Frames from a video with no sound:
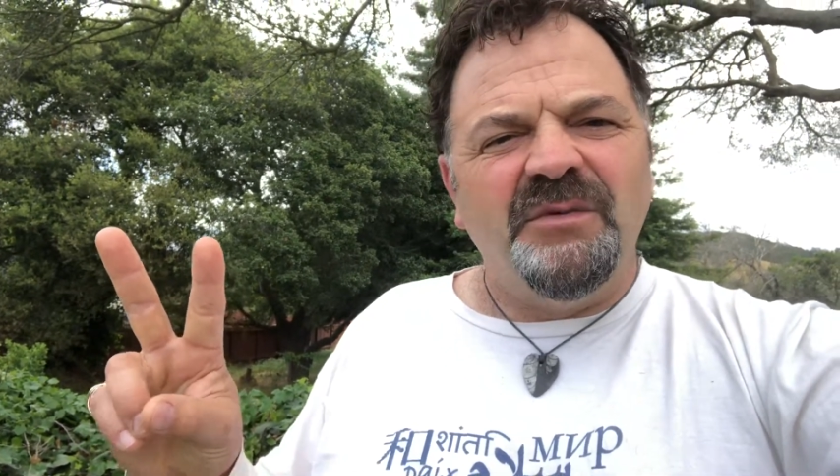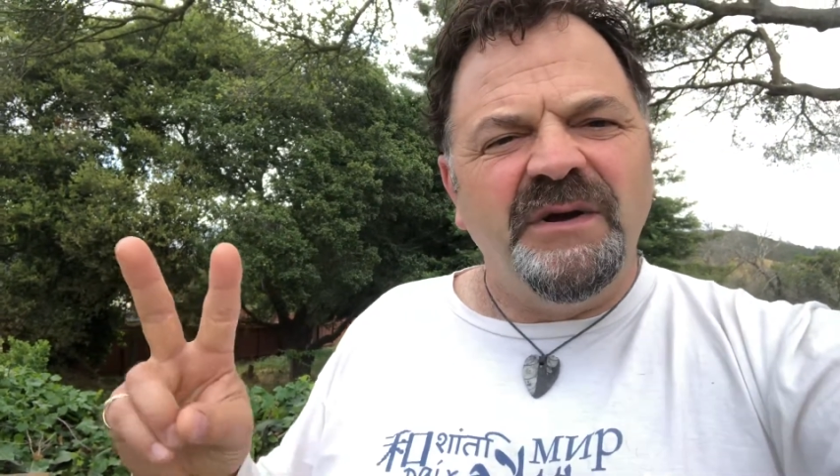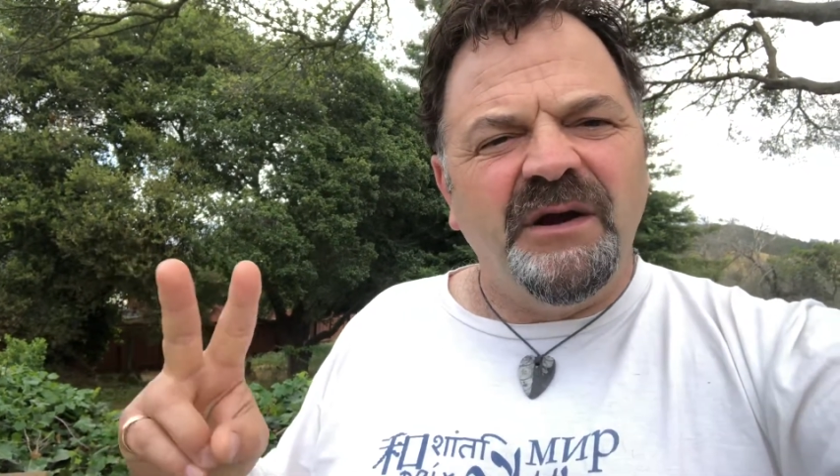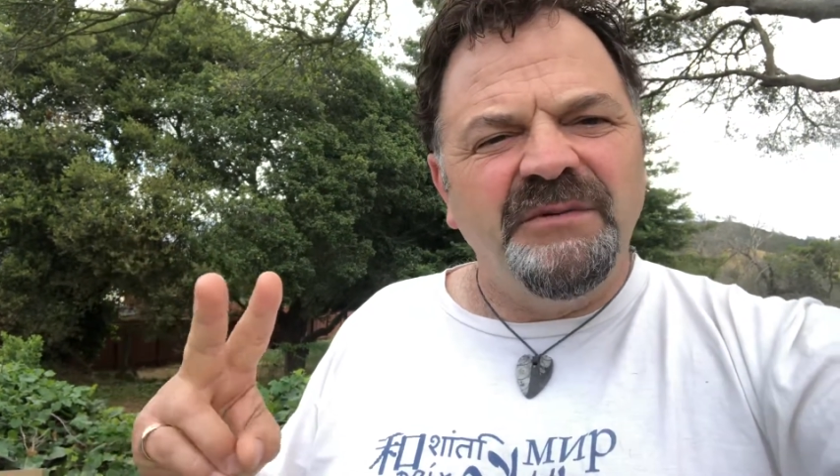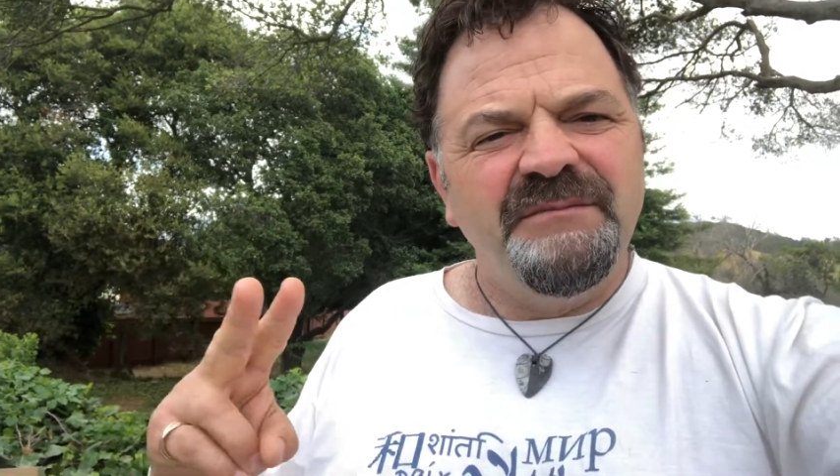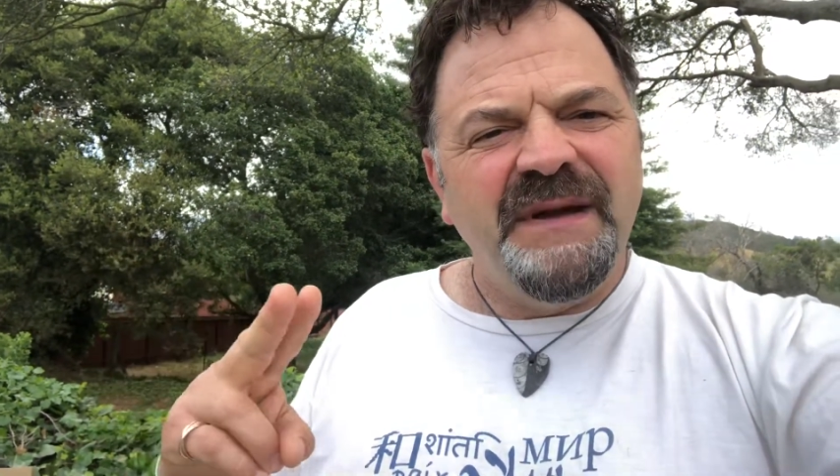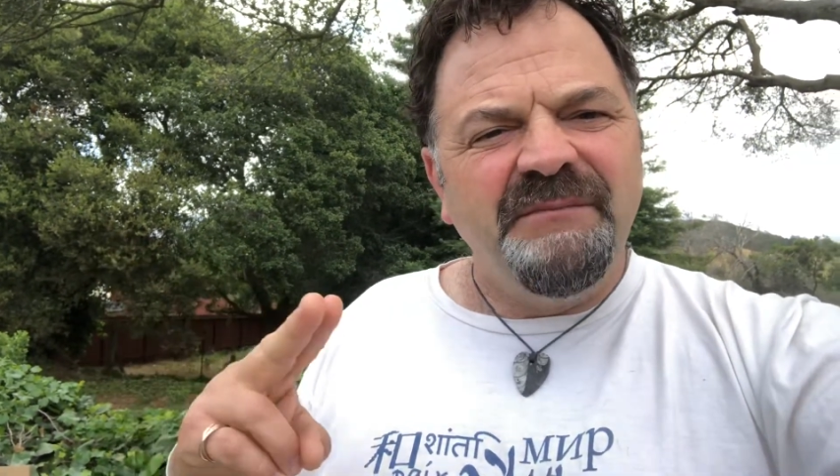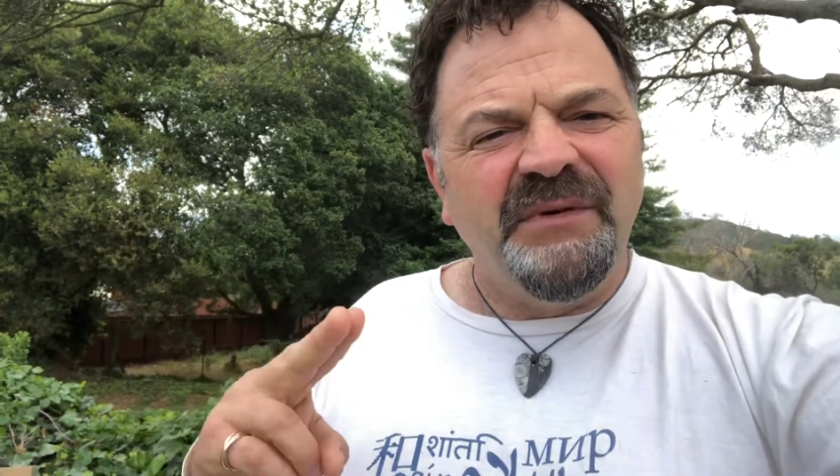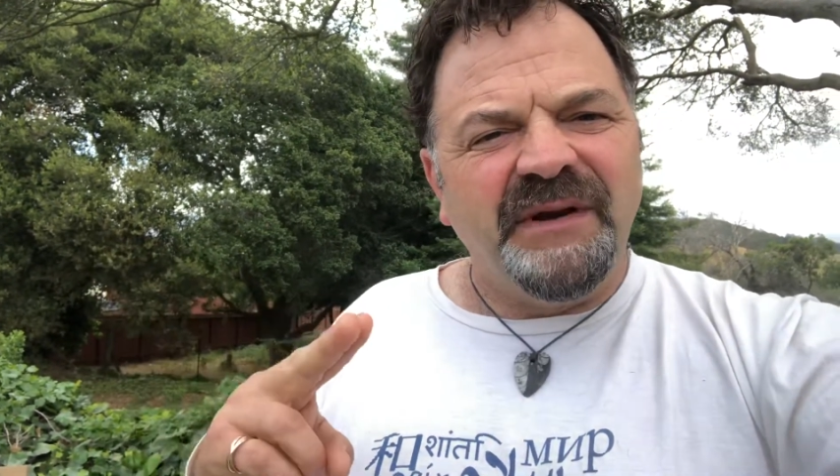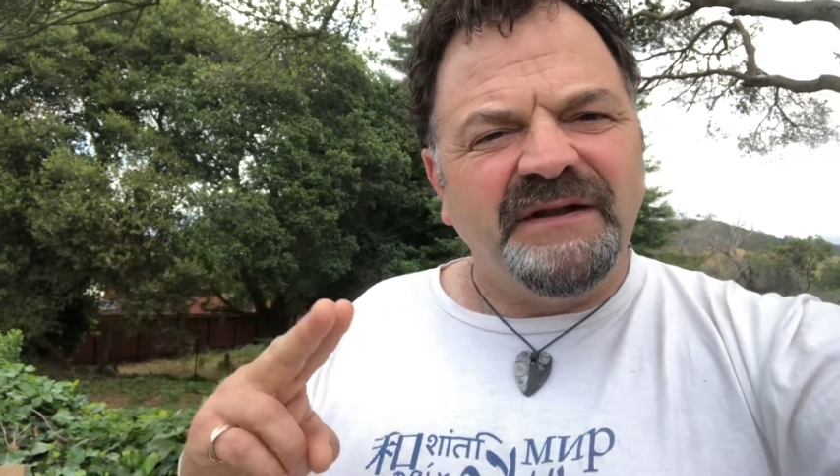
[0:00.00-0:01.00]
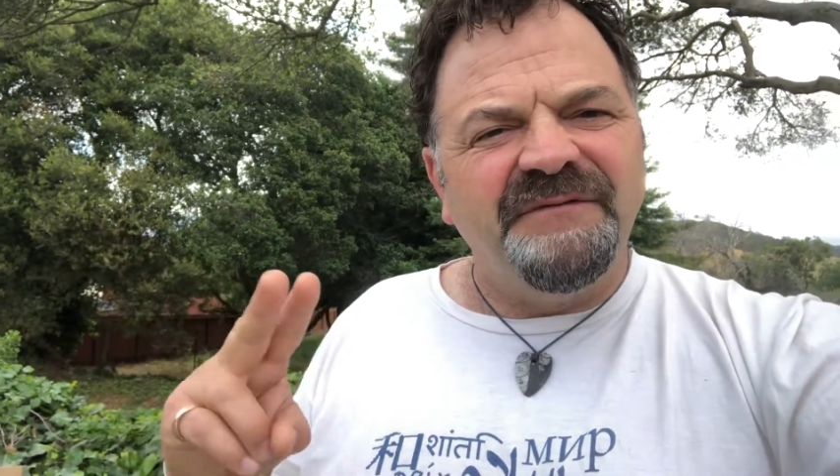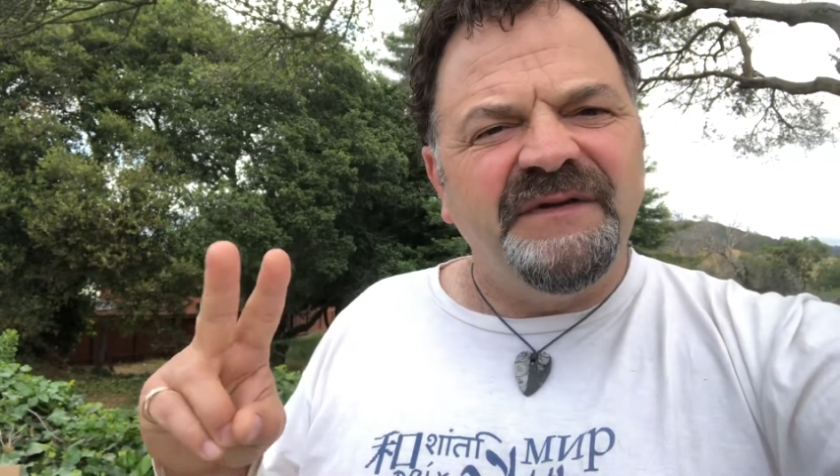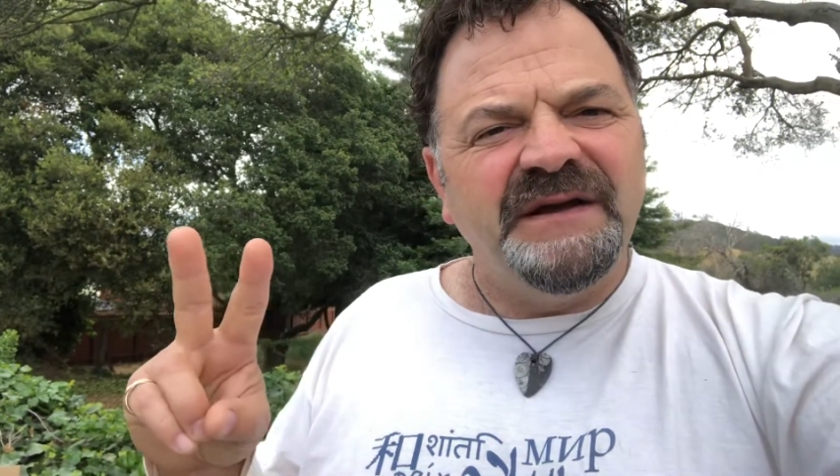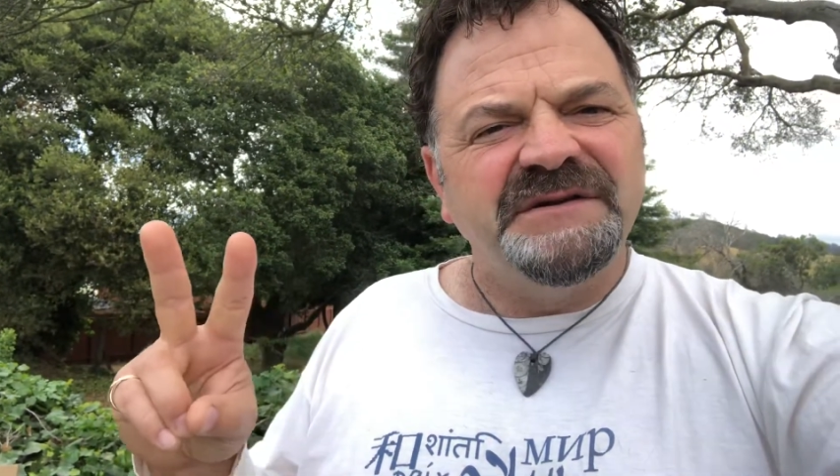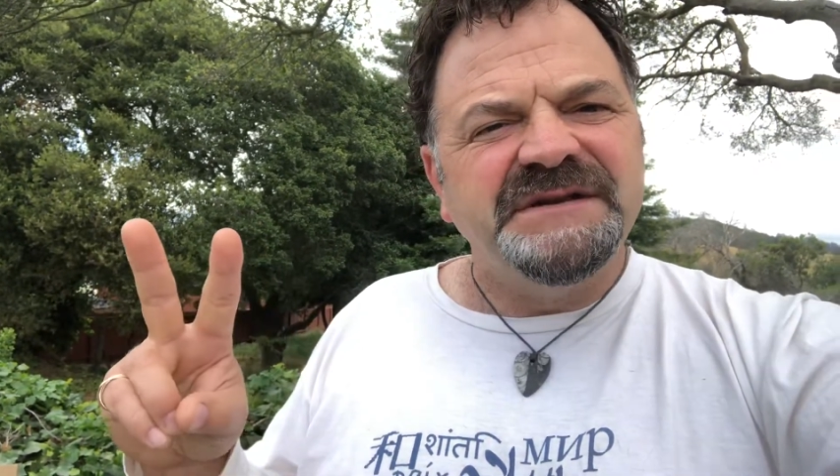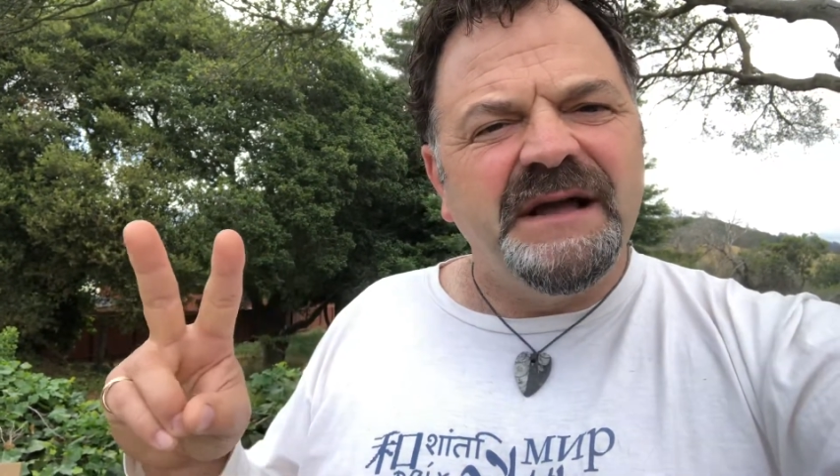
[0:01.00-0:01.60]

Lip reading: We are remembering, the fingers